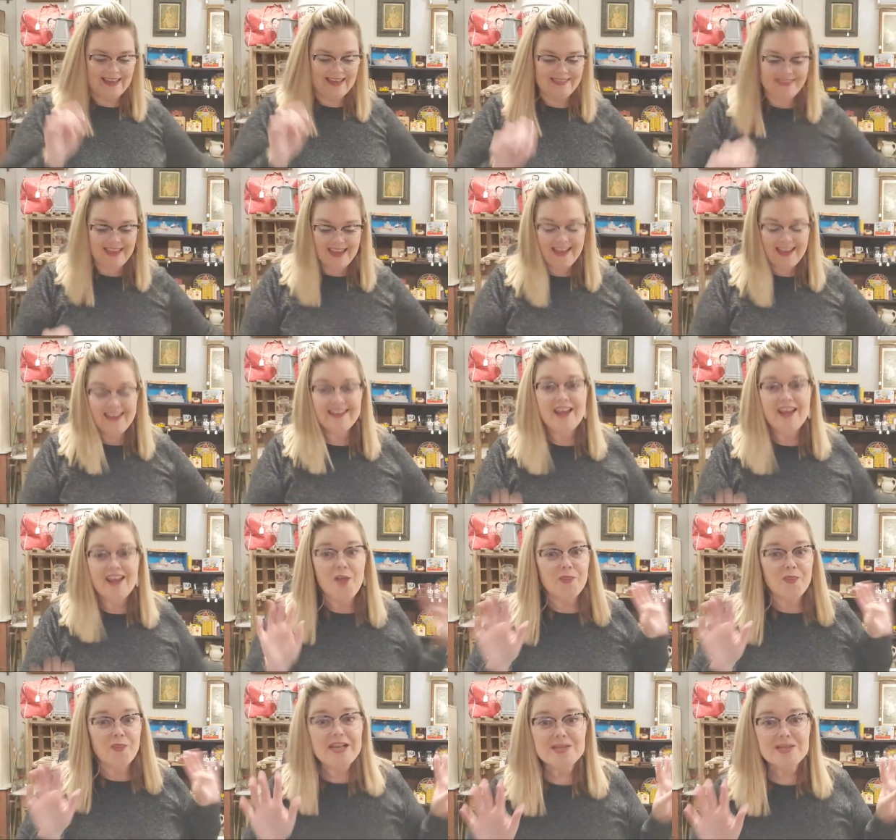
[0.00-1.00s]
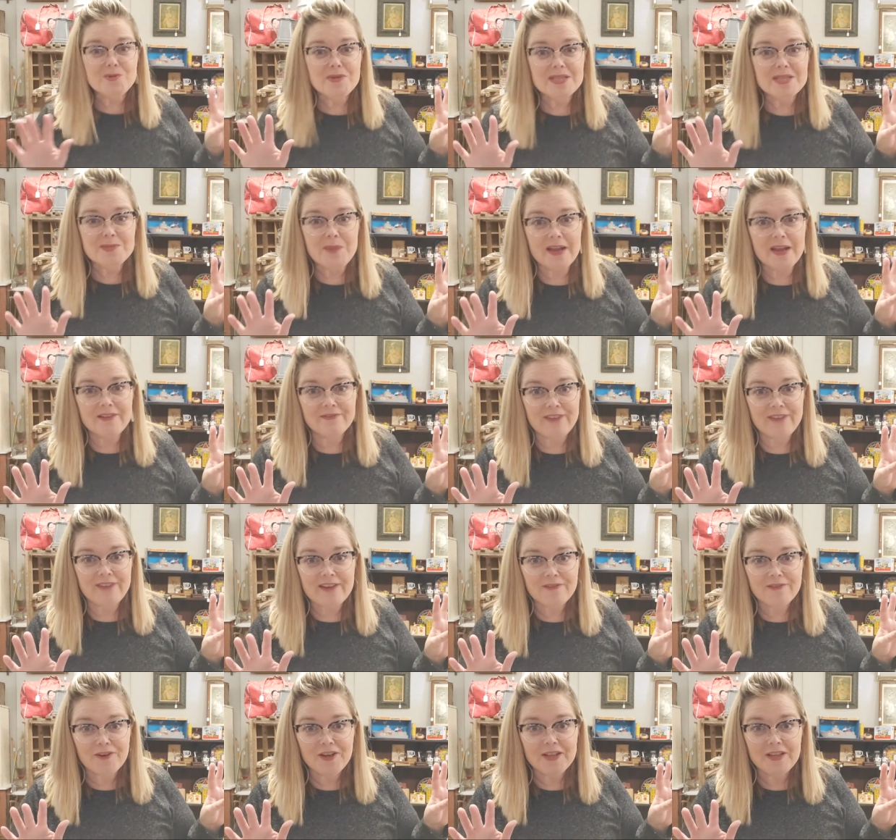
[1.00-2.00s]
And then this one's my
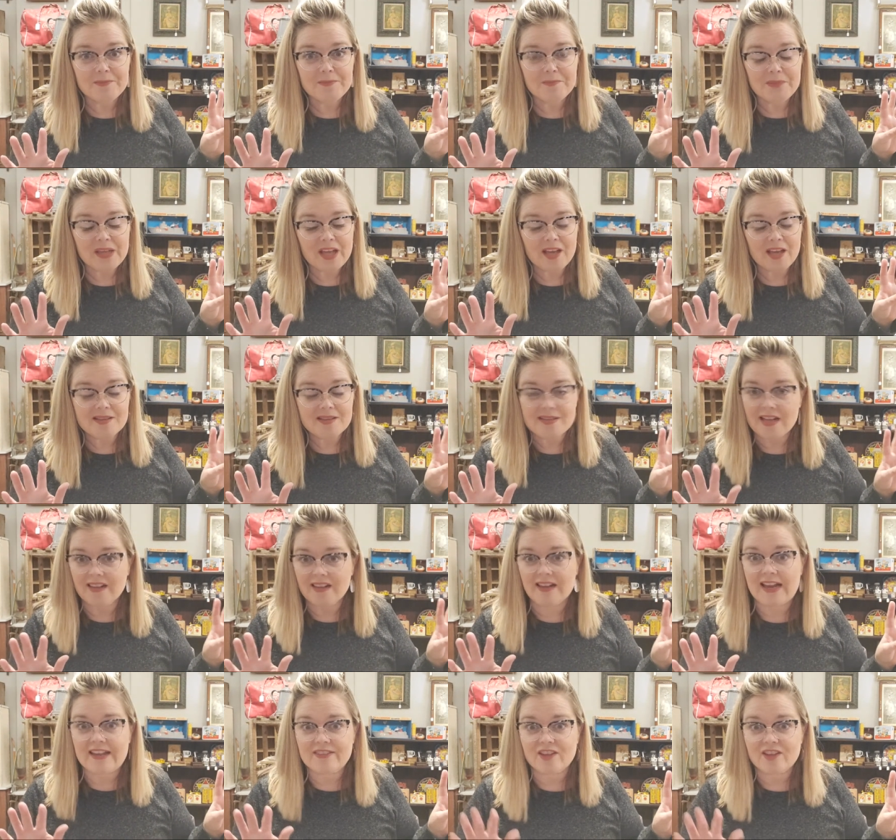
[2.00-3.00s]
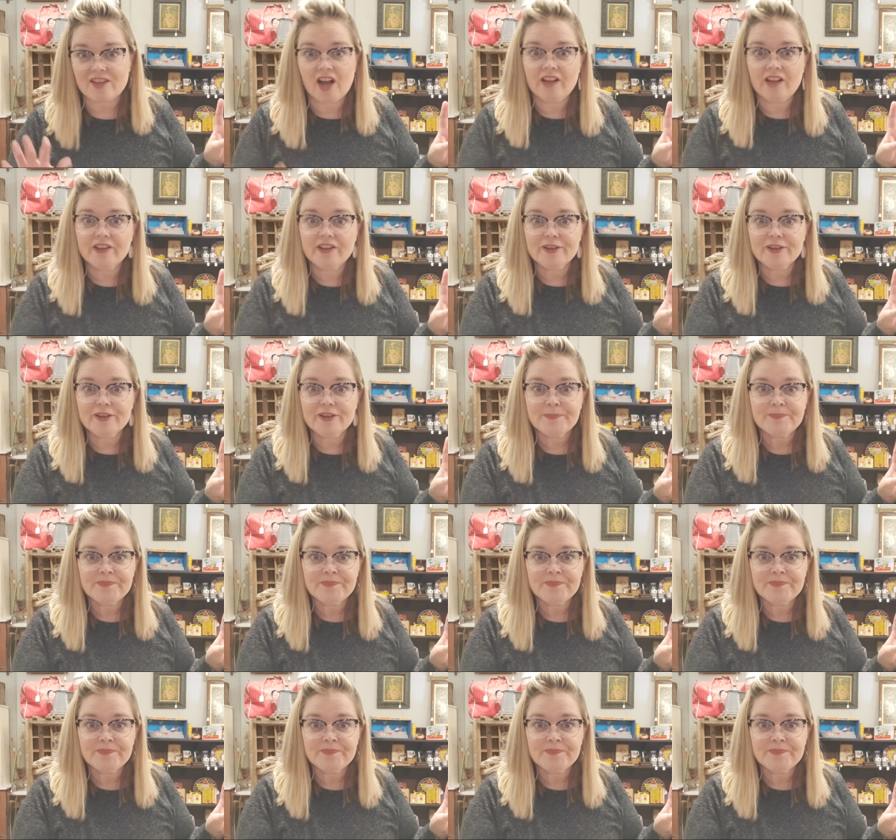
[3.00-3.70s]
favorite because I like the color.